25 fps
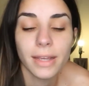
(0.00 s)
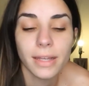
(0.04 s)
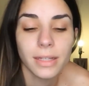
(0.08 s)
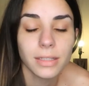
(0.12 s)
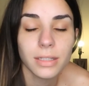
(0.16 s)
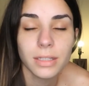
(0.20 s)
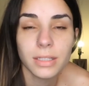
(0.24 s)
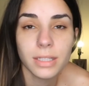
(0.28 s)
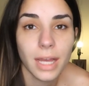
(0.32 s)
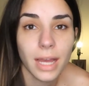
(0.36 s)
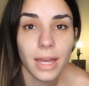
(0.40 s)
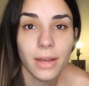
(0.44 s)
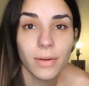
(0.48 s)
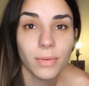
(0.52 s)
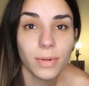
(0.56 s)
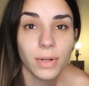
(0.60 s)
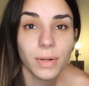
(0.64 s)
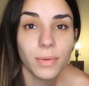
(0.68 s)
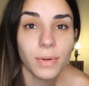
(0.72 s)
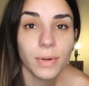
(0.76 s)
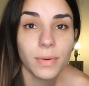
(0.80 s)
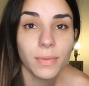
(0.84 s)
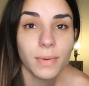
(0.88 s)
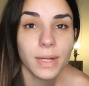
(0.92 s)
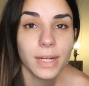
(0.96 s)
can't decide what I
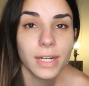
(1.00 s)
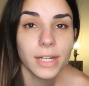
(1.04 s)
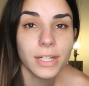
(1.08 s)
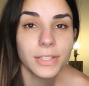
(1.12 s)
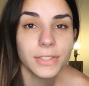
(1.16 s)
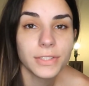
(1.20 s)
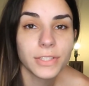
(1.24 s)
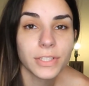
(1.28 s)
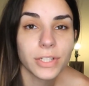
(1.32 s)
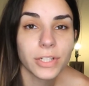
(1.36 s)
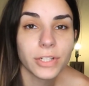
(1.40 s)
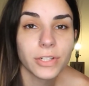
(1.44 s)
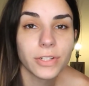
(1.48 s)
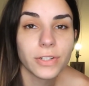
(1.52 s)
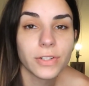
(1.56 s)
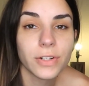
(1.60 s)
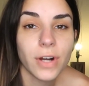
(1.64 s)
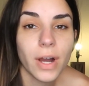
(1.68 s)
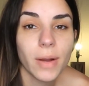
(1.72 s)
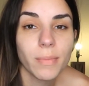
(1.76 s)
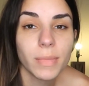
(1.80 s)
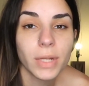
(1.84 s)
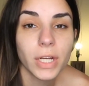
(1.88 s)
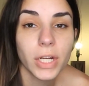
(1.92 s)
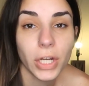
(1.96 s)
want to wear, so
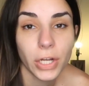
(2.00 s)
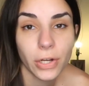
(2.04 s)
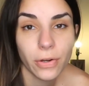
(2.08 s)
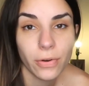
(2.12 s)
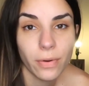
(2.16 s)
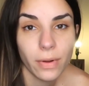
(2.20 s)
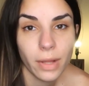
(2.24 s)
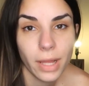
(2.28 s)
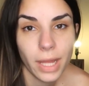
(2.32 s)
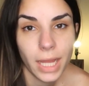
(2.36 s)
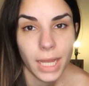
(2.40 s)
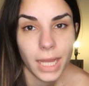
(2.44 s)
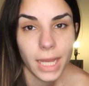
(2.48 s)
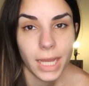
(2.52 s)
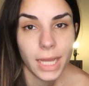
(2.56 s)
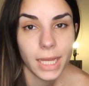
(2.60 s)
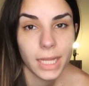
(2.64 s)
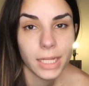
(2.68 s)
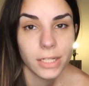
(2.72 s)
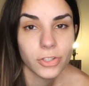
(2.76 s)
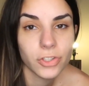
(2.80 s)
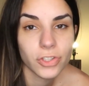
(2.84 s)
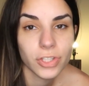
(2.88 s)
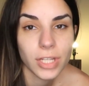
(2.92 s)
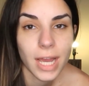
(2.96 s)
I'm gonna go
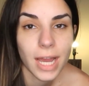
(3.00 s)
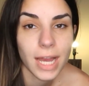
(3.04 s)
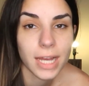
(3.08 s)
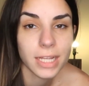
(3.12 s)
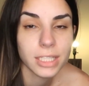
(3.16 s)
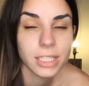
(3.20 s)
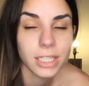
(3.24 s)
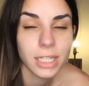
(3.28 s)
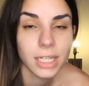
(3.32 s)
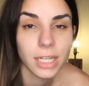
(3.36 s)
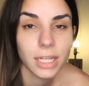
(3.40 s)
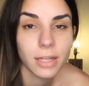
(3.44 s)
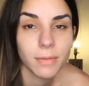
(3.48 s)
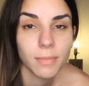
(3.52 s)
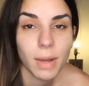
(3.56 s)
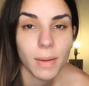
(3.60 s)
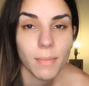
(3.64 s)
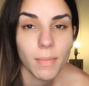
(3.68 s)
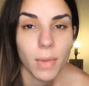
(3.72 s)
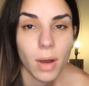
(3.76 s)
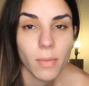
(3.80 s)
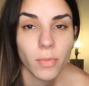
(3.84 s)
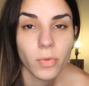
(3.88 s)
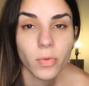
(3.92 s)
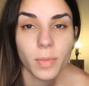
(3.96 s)
and just ask like my
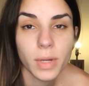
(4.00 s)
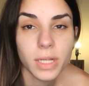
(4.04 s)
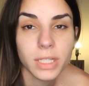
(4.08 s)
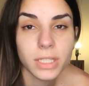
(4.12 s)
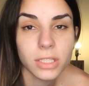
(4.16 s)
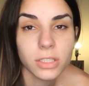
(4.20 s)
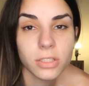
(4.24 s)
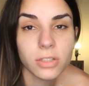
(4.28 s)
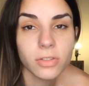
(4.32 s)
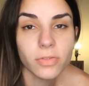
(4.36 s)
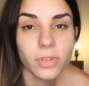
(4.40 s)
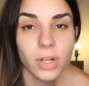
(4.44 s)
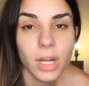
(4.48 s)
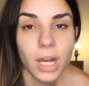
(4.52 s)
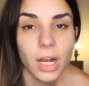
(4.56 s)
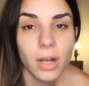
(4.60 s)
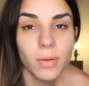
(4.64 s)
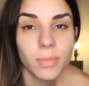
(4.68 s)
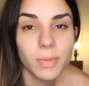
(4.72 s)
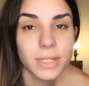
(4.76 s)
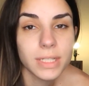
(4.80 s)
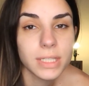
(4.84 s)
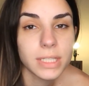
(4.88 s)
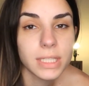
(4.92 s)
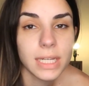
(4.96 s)
mom or my sister for
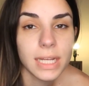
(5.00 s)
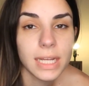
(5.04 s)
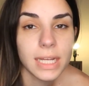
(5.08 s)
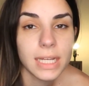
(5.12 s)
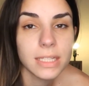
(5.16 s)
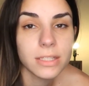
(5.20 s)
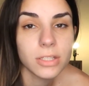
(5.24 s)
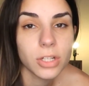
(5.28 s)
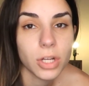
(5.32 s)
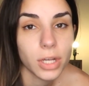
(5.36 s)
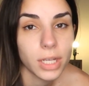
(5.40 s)
help, because Nate is